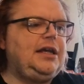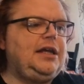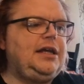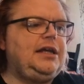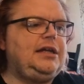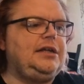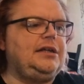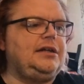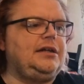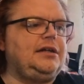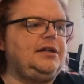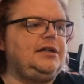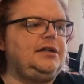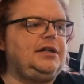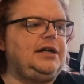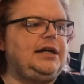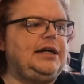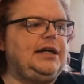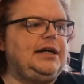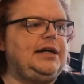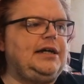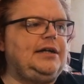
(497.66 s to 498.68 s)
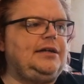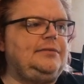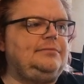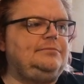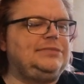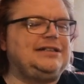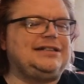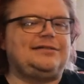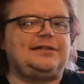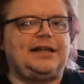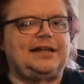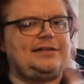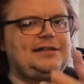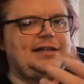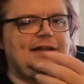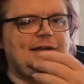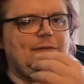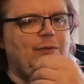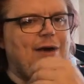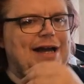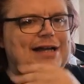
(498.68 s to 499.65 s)
Because like I
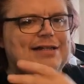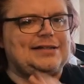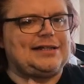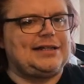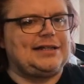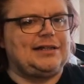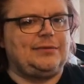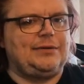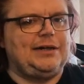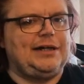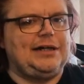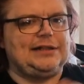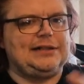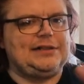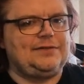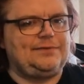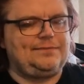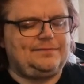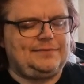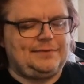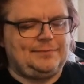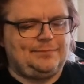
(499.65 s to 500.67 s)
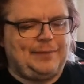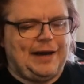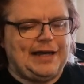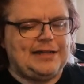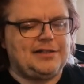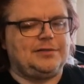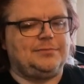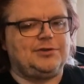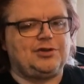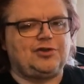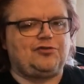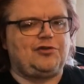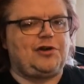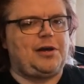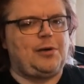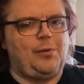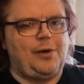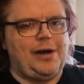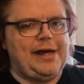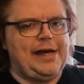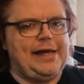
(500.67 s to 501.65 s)
said, the worst thing in the world is buying something straight
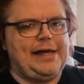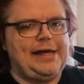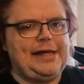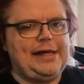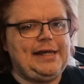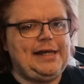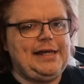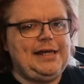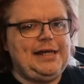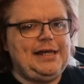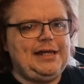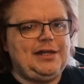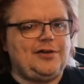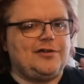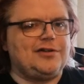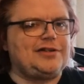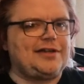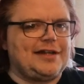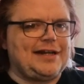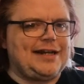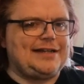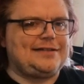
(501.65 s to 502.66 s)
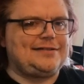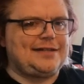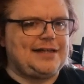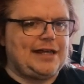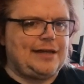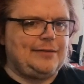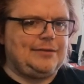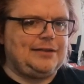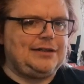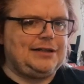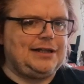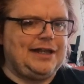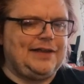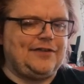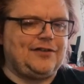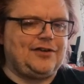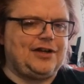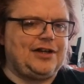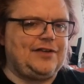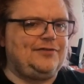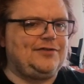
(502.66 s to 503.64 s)
away, going to the next table, and
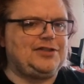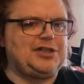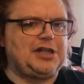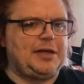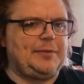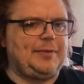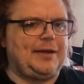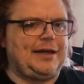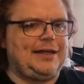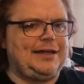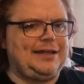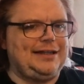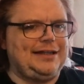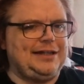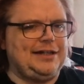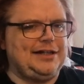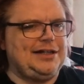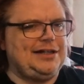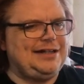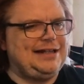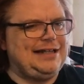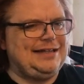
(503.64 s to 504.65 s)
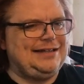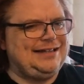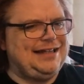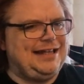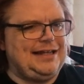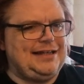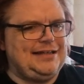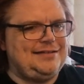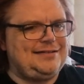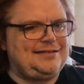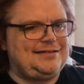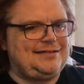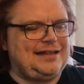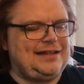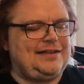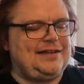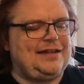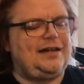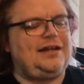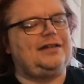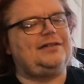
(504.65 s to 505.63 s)
they've got it for cheaper. It's
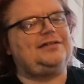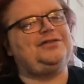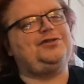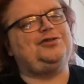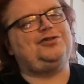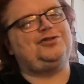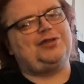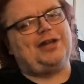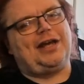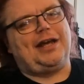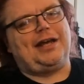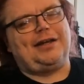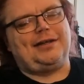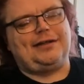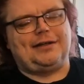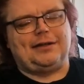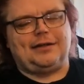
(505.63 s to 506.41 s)
shit.